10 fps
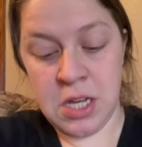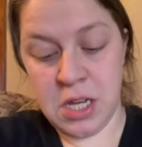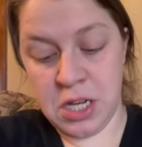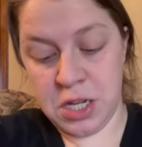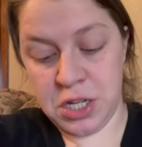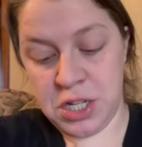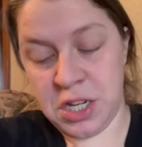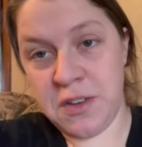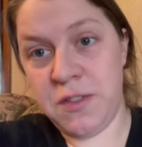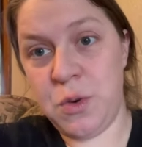a good
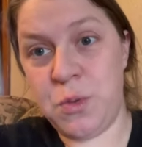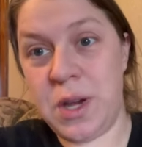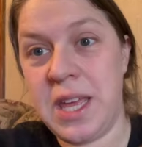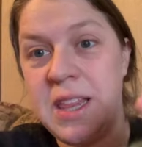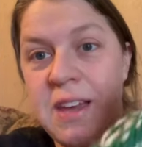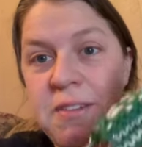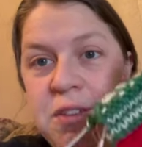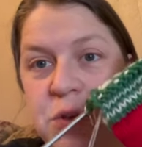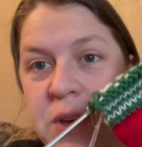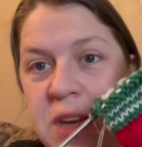chunk of the white left
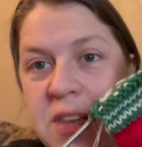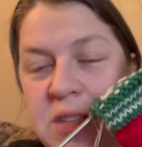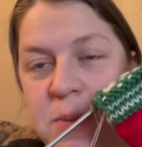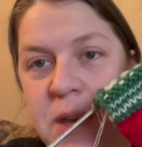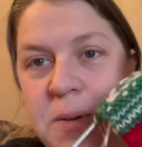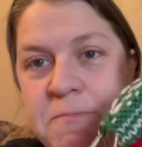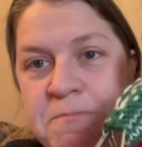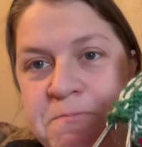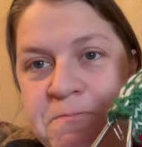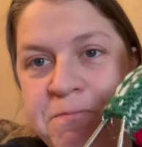doing it this way.
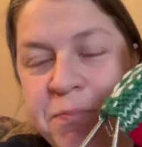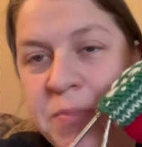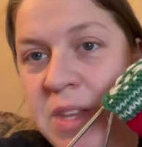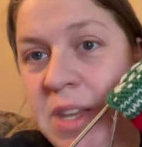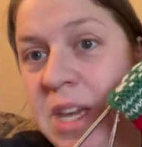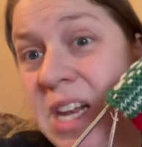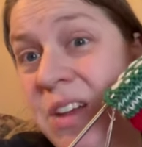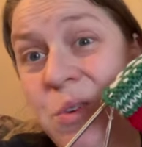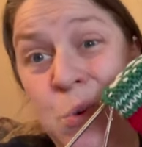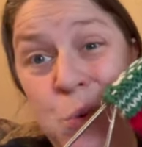And I
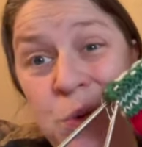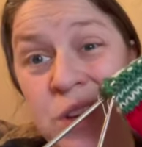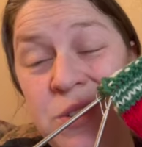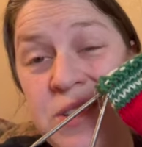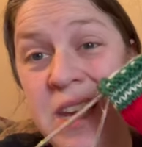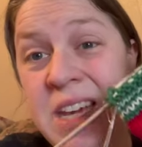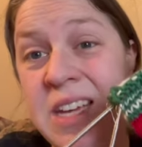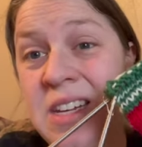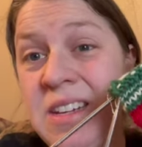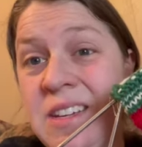have a whole nother
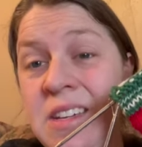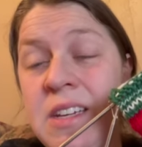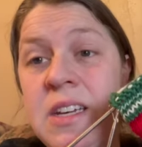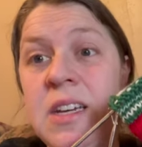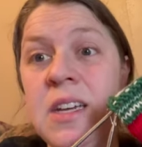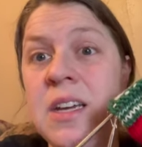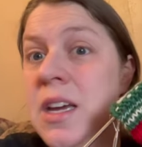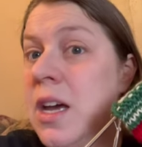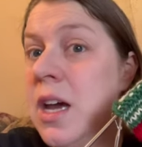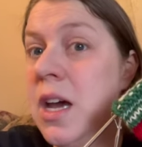skein
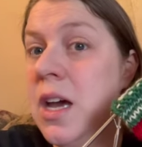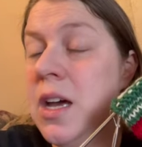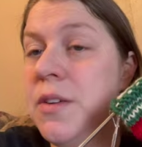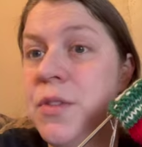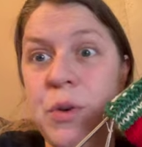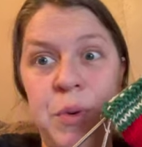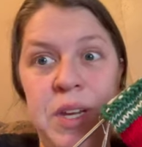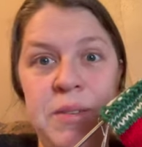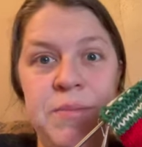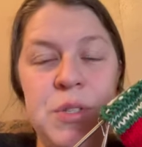of the
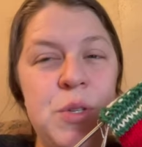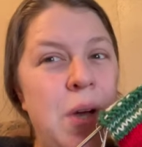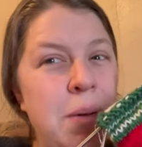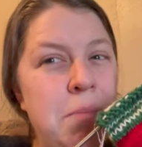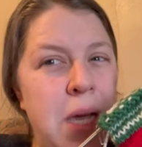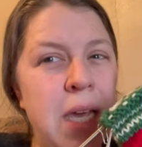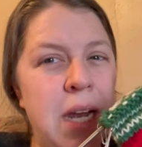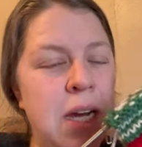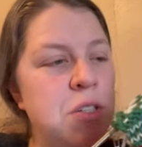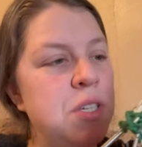green. So I might
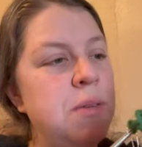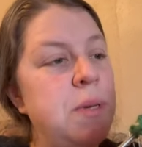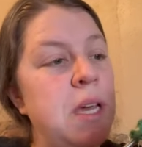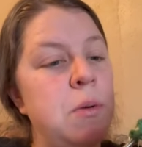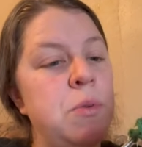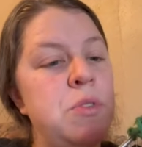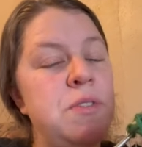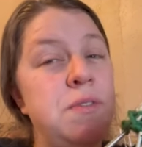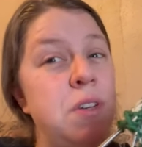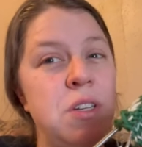actually be able to
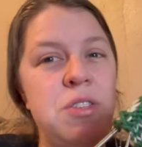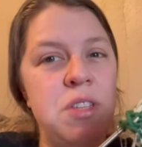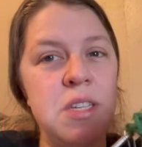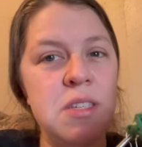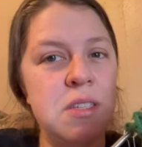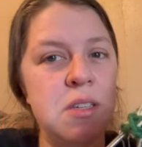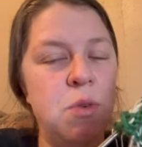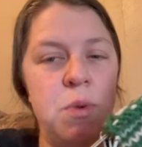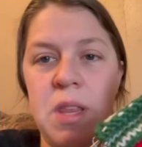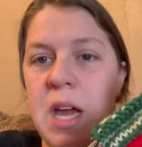finish this
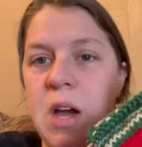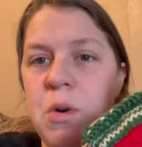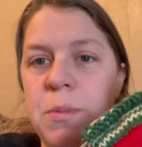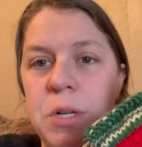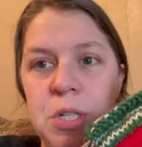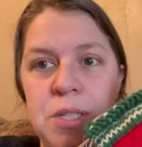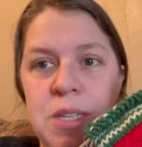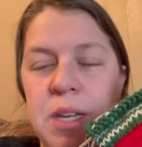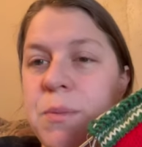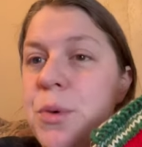without
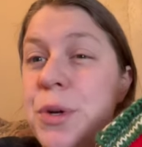purchasing more